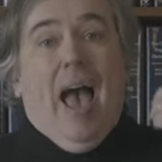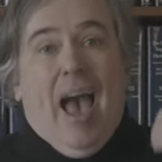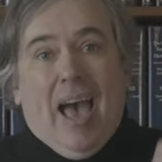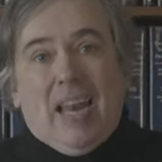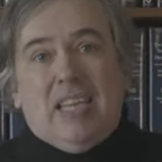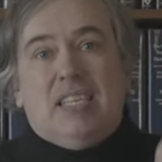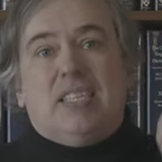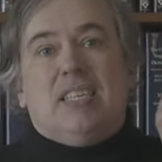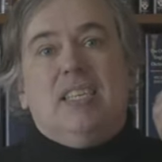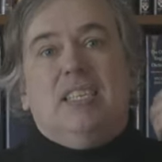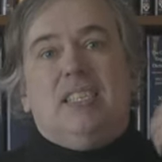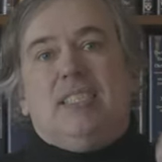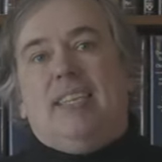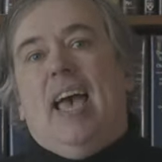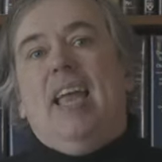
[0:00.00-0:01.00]
Alice can
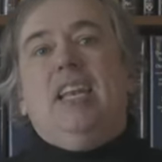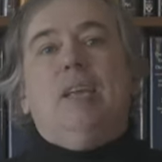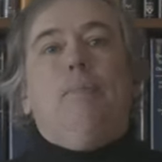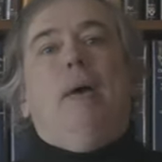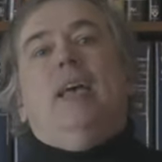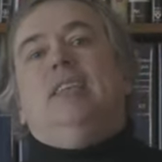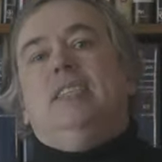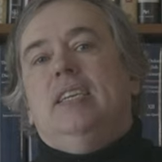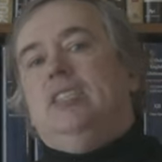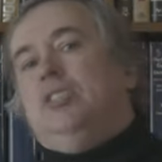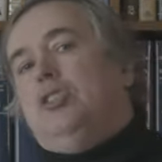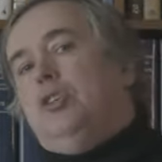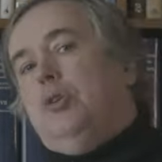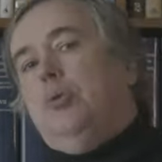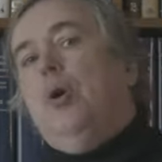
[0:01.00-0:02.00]
send a message
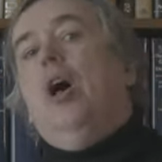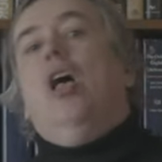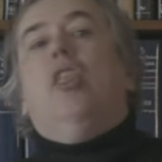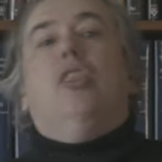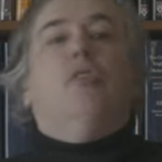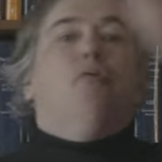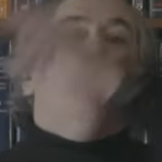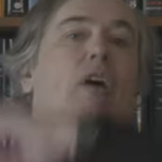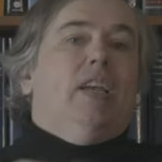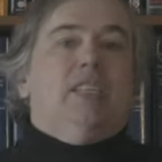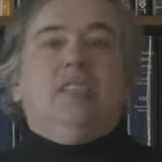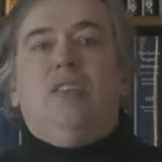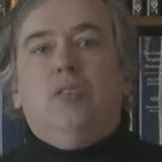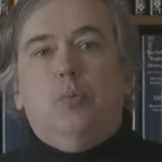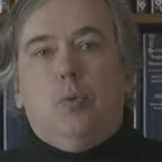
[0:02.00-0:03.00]
to the
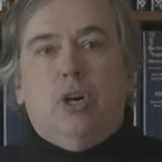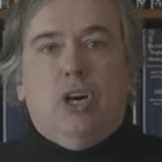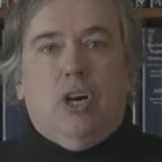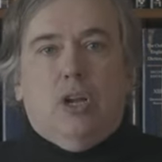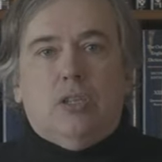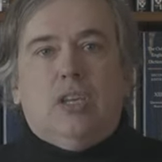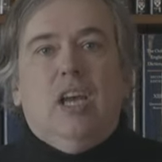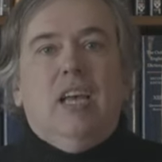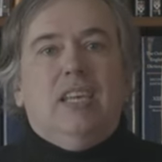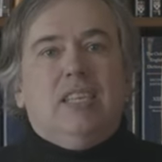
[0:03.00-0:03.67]
rest of the world,